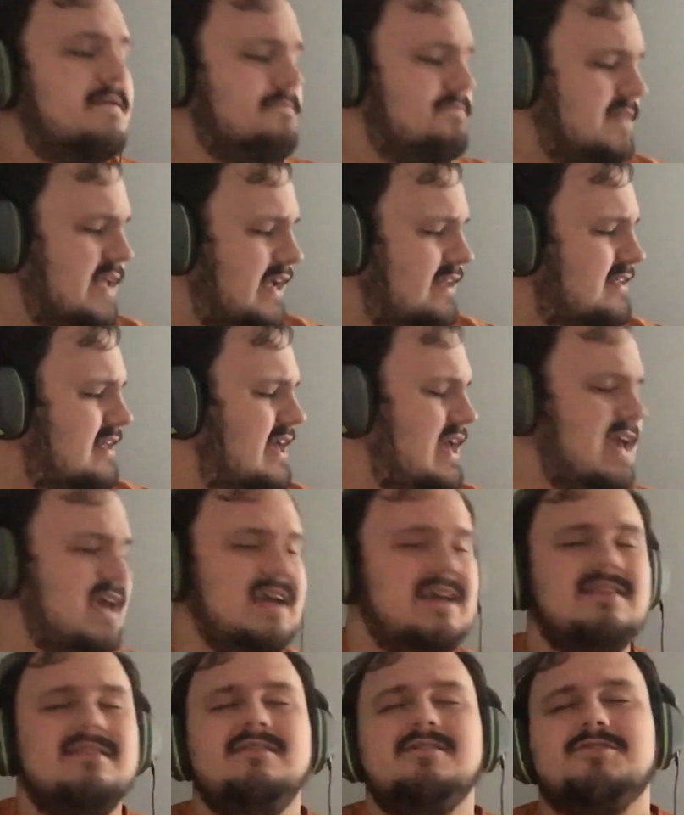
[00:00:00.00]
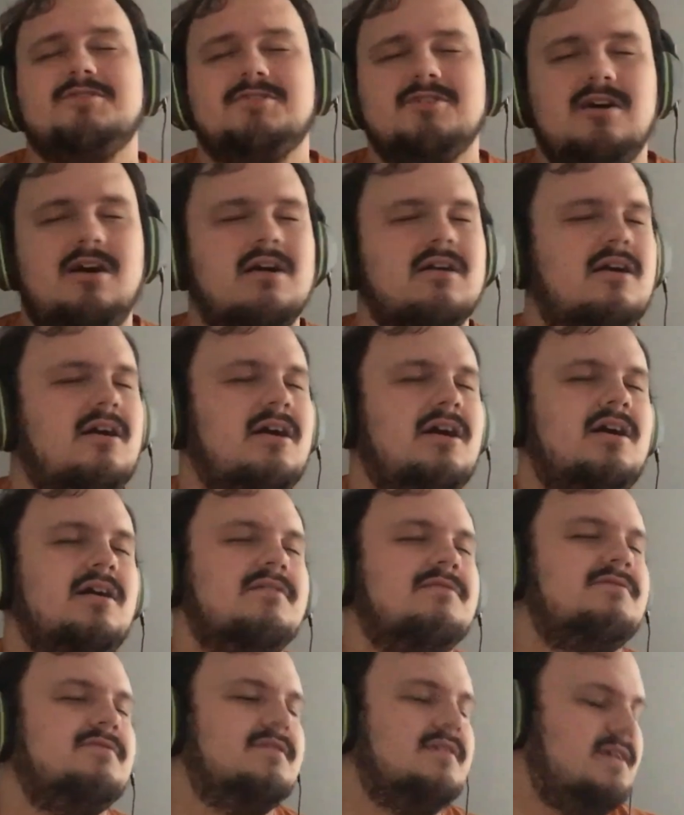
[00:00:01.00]
And to end the song
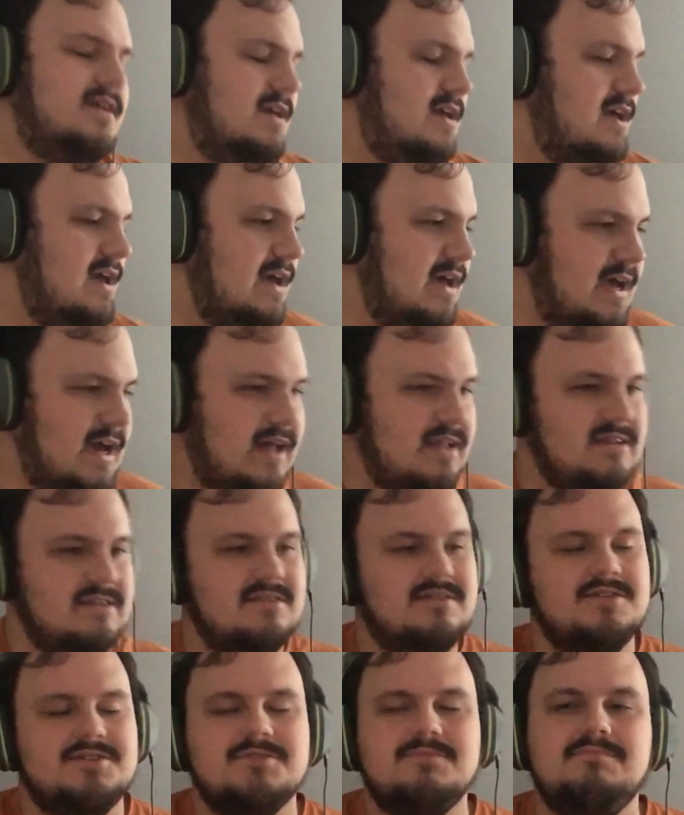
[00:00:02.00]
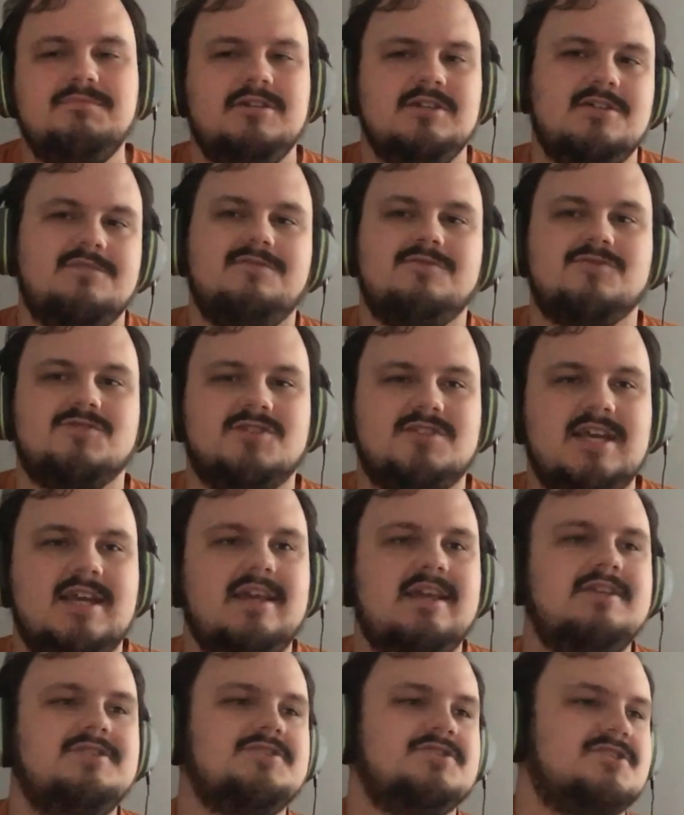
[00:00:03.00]
off, Helena's beautiful
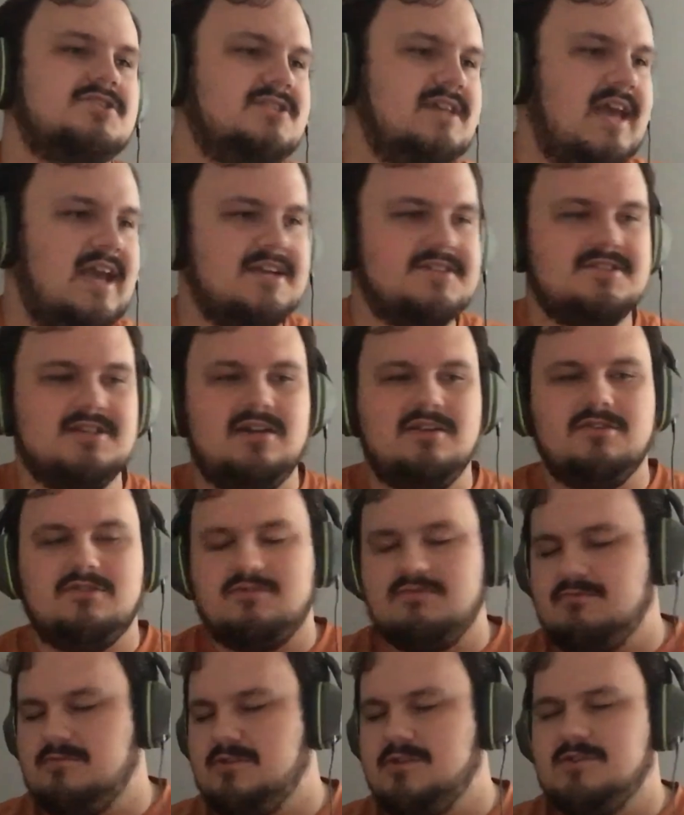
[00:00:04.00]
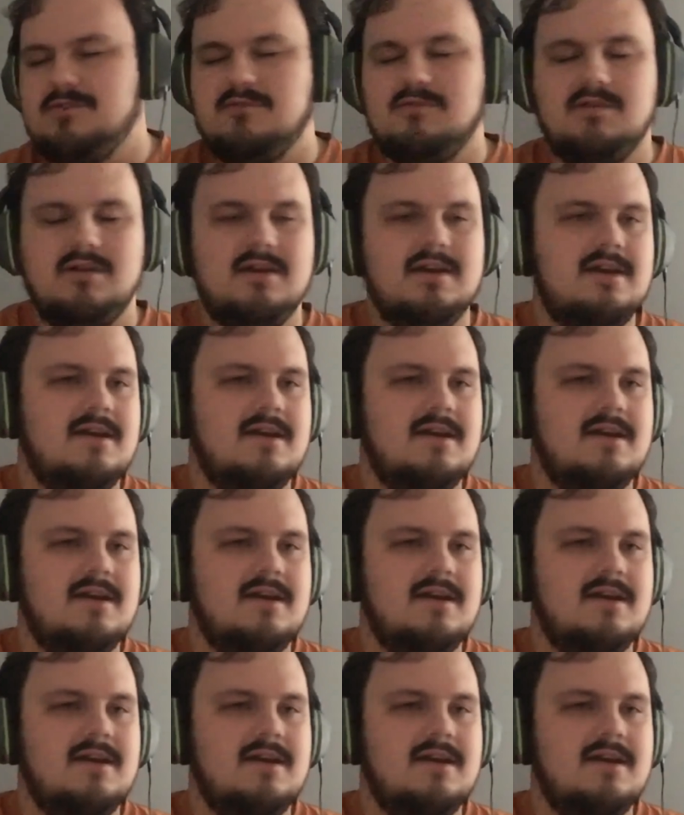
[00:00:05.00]
singing just takes on through,